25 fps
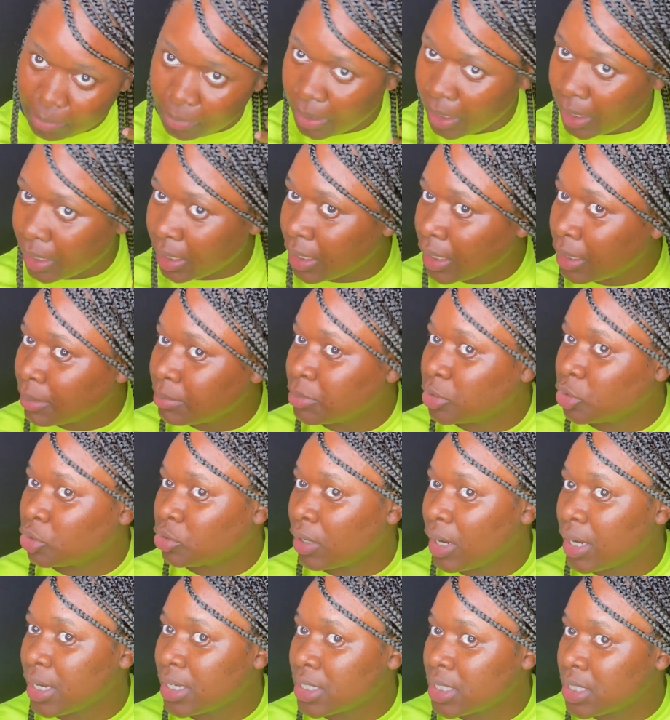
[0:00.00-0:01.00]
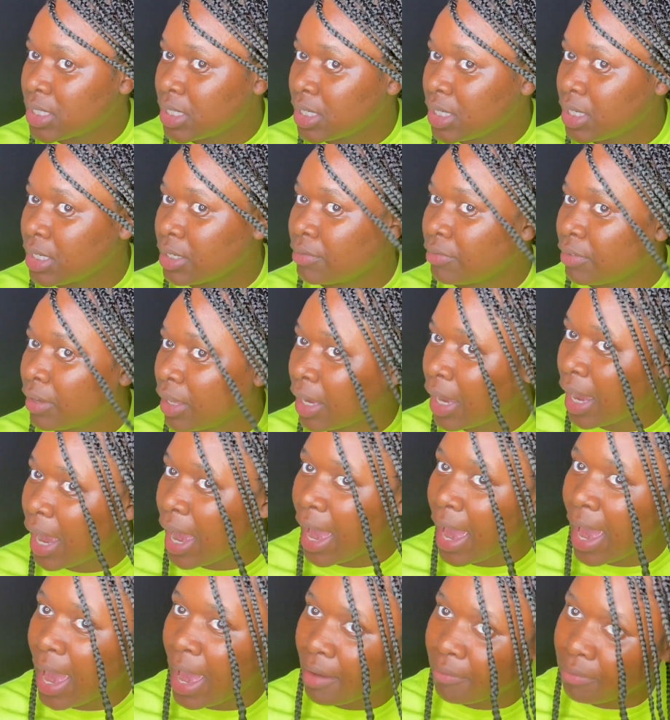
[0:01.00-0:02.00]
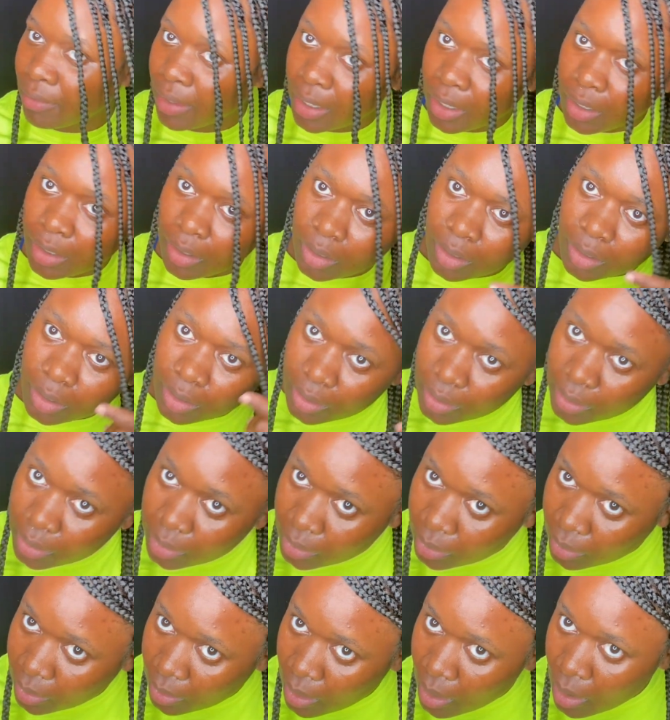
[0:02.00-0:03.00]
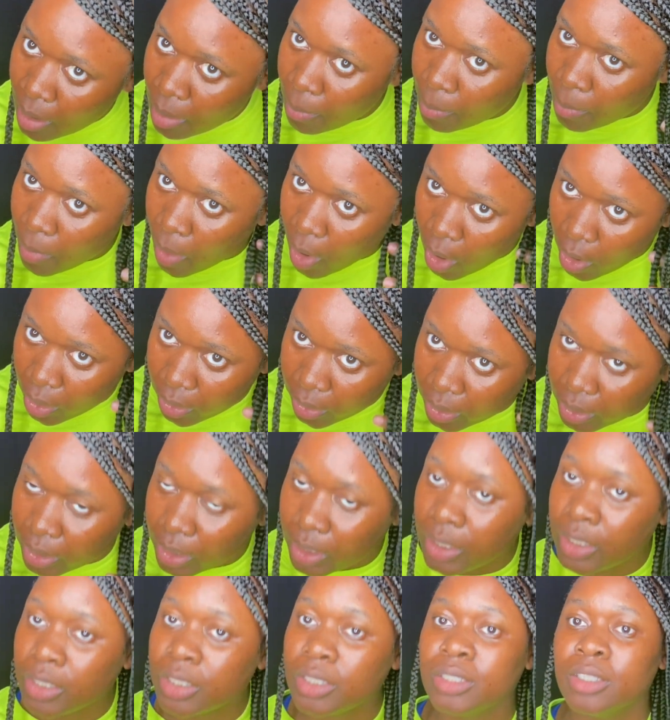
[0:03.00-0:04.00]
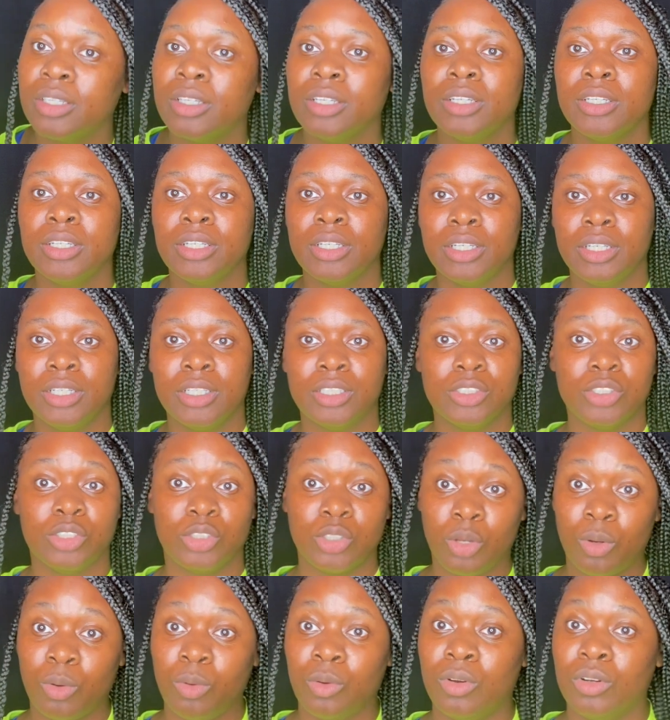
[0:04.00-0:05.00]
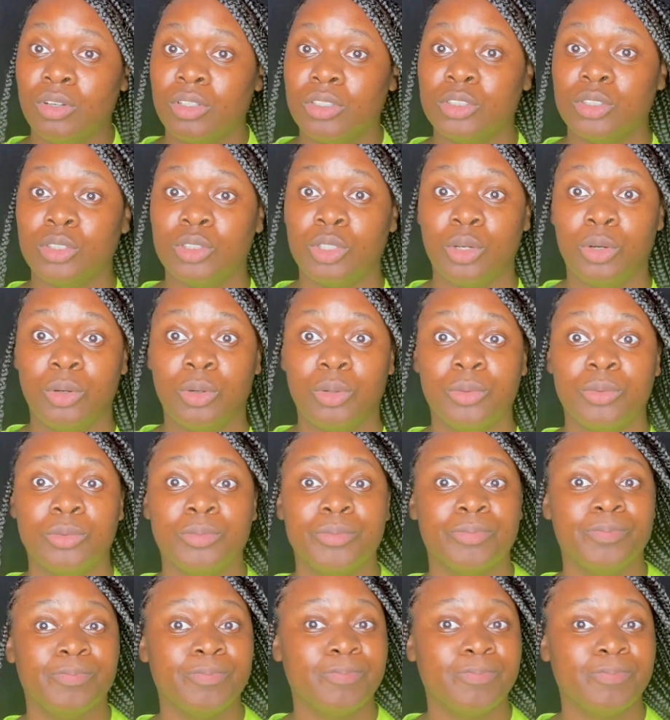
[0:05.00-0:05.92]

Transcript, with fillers: getting up to try and see if like I have like a good pardon and so on. So